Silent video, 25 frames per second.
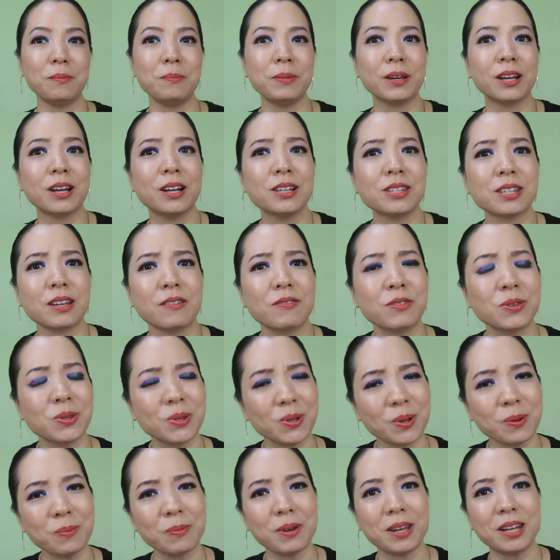And because I
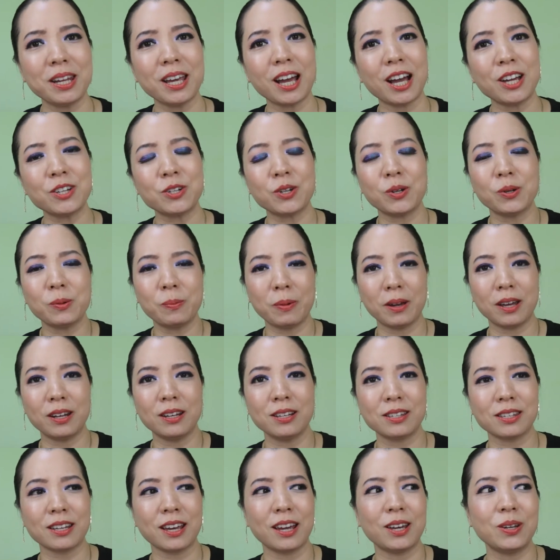have so many eyeshadow
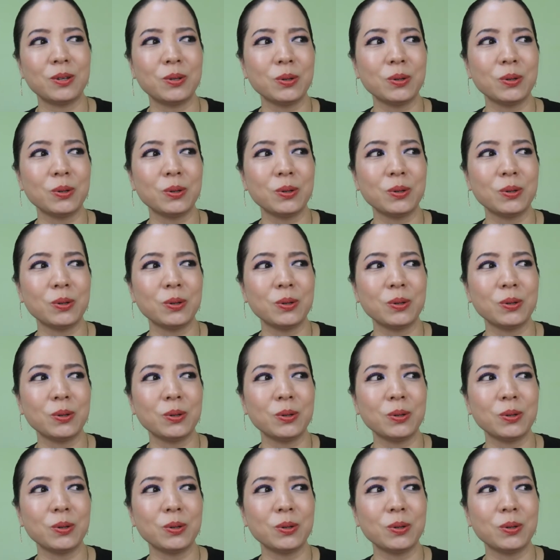palettes,